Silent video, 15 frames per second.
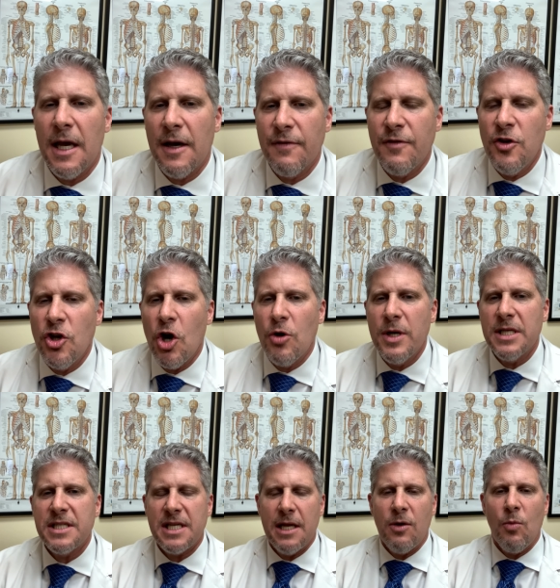
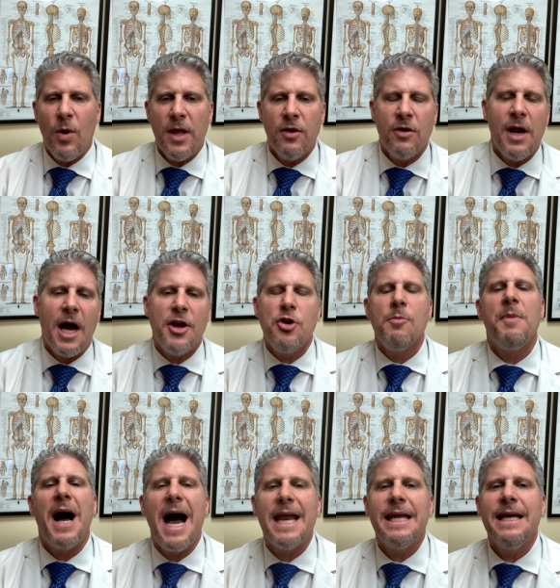noticing whether or not your
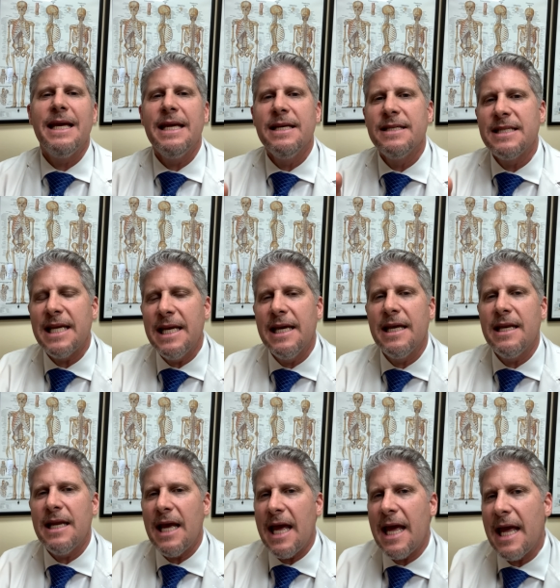body is in
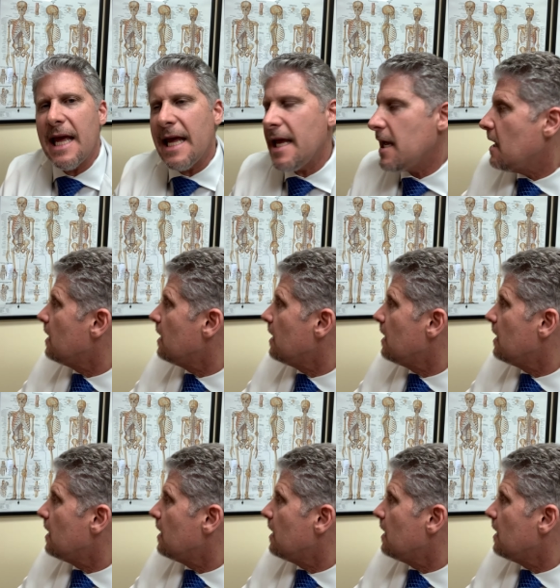a